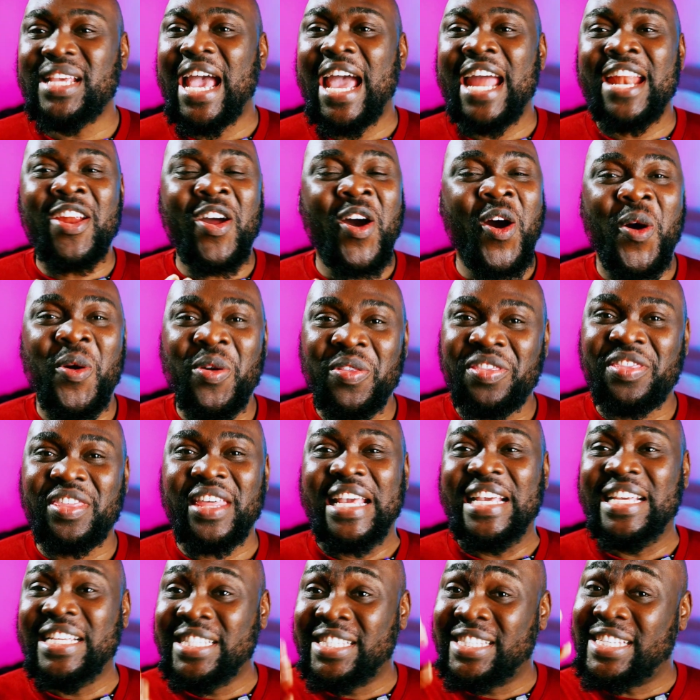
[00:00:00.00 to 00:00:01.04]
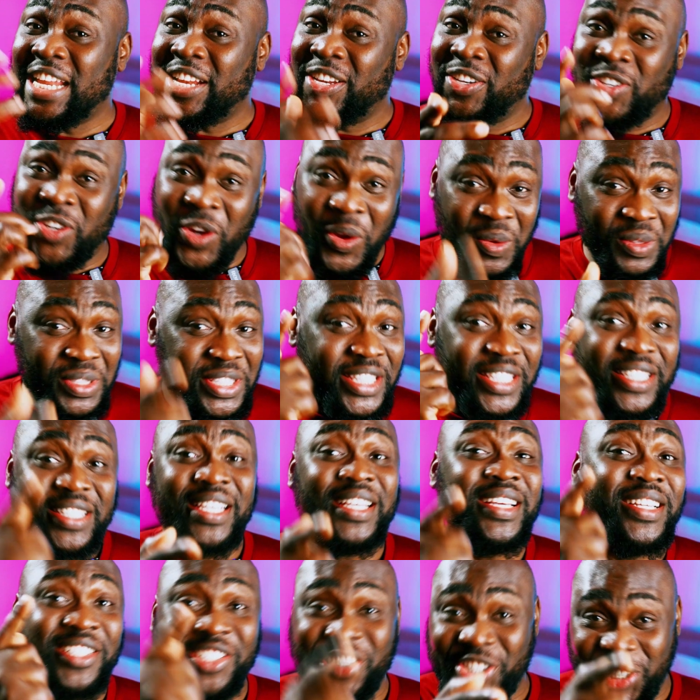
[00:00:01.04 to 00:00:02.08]
and all things they don't
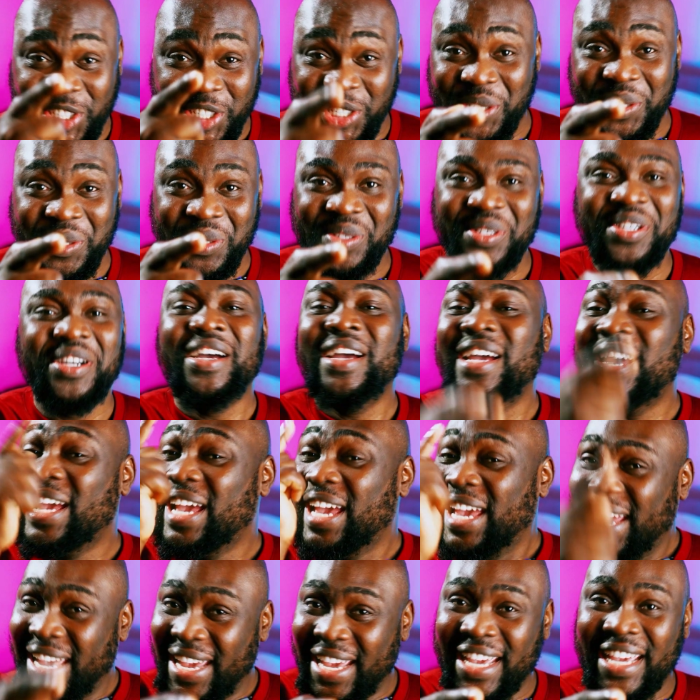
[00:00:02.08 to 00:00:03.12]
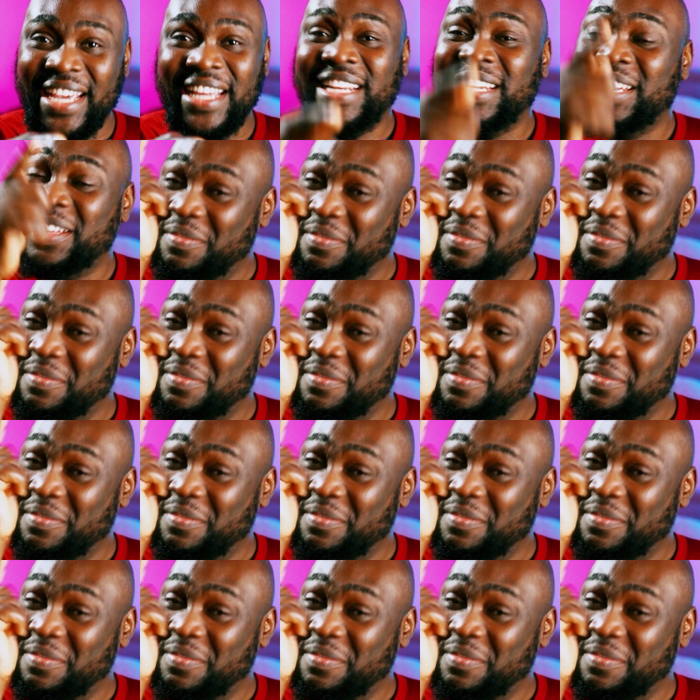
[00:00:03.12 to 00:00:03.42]
teach you in